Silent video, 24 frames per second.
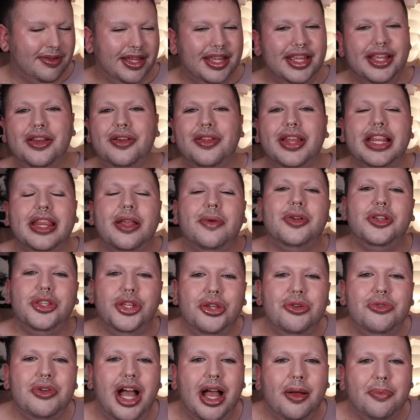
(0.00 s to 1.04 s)
you know, like there were
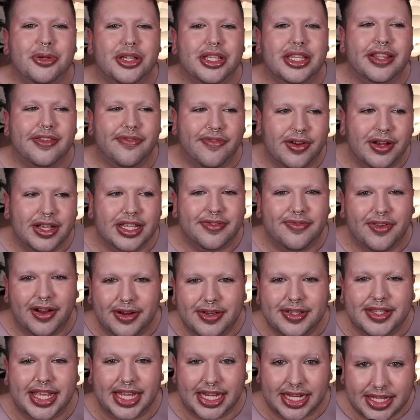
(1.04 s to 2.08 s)
two options for as far
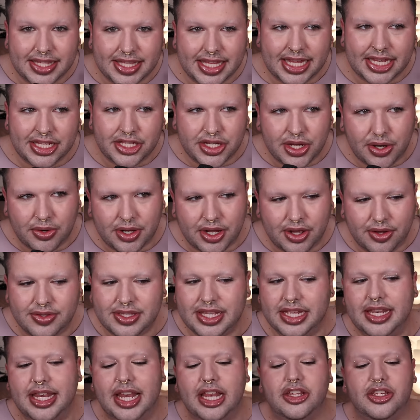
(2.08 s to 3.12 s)
as like skin tone goes.
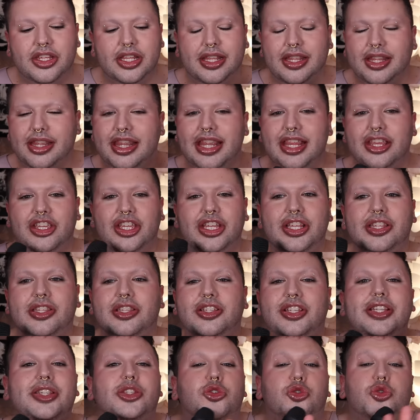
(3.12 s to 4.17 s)
And she's
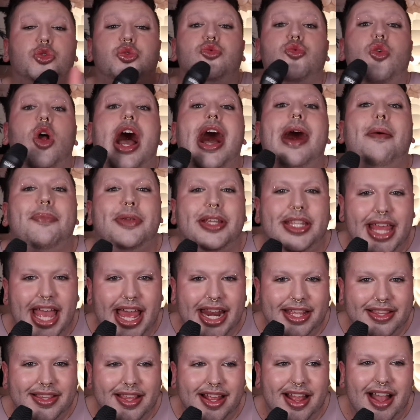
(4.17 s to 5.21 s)
just dropped that
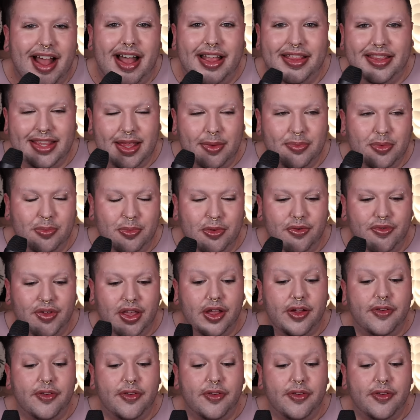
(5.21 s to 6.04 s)
as a concept moving